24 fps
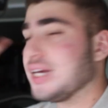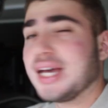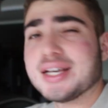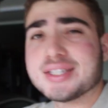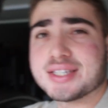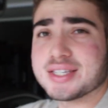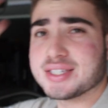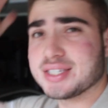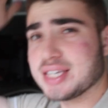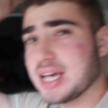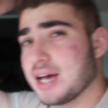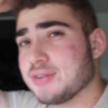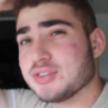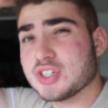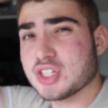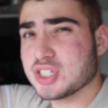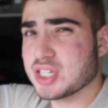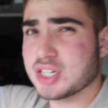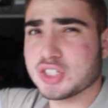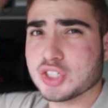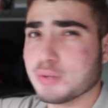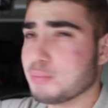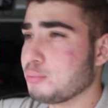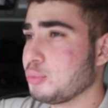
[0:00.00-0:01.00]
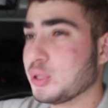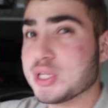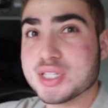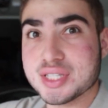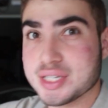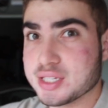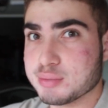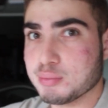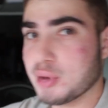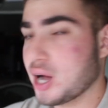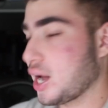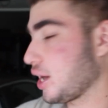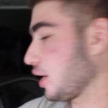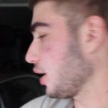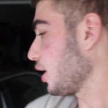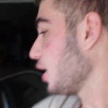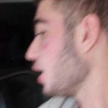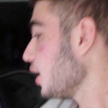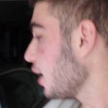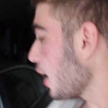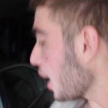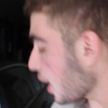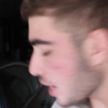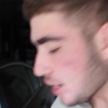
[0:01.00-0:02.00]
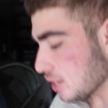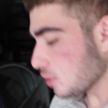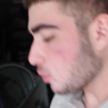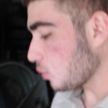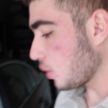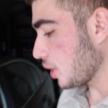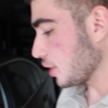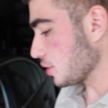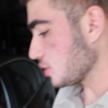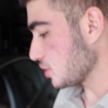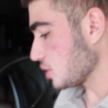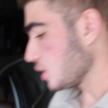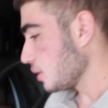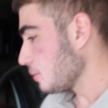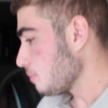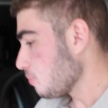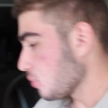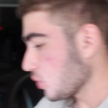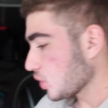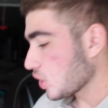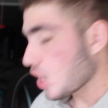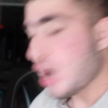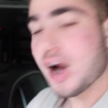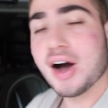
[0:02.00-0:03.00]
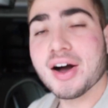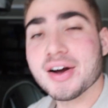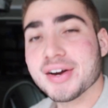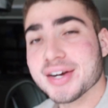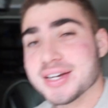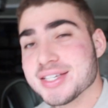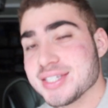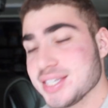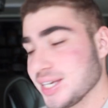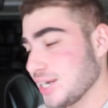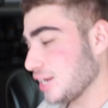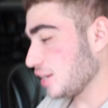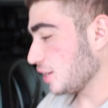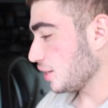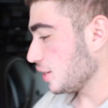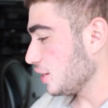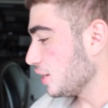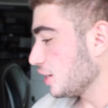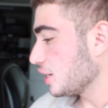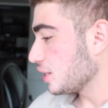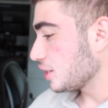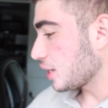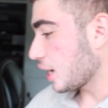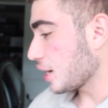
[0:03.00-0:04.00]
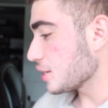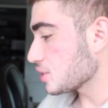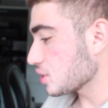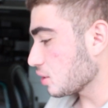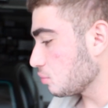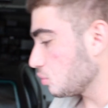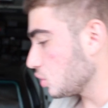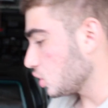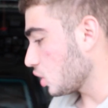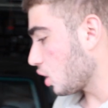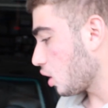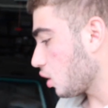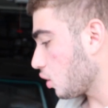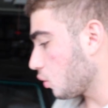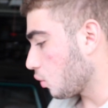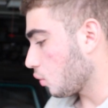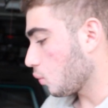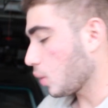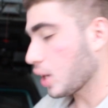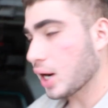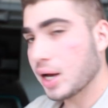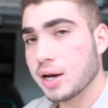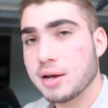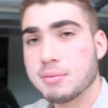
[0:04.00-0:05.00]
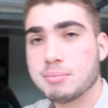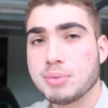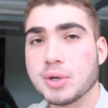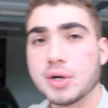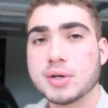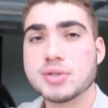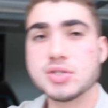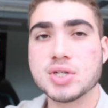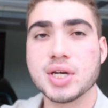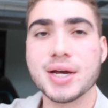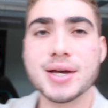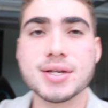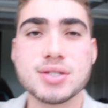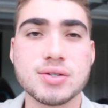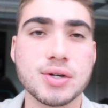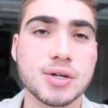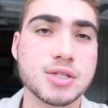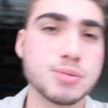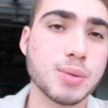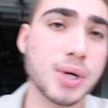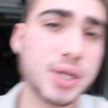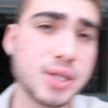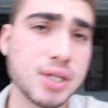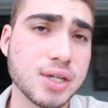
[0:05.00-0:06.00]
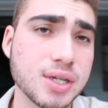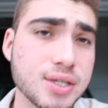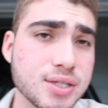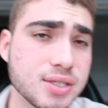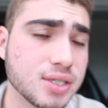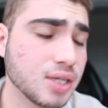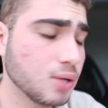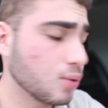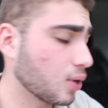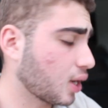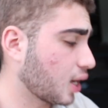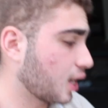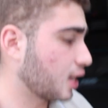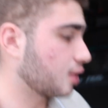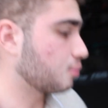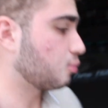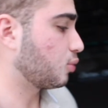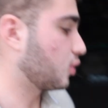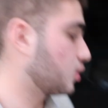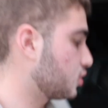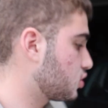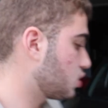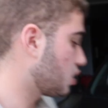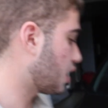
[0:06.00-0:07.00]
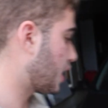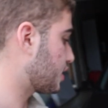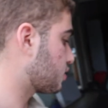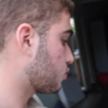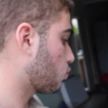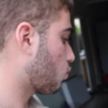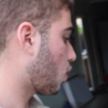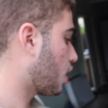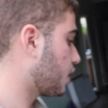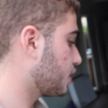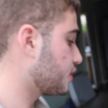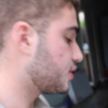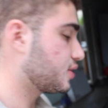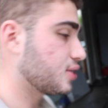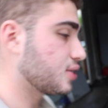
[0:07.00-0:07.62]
You guys can see I have just such a business mind. Anyways, car is here. You guys let me know what kind of builds you guys are expecting to see, what kind of builds you guys want to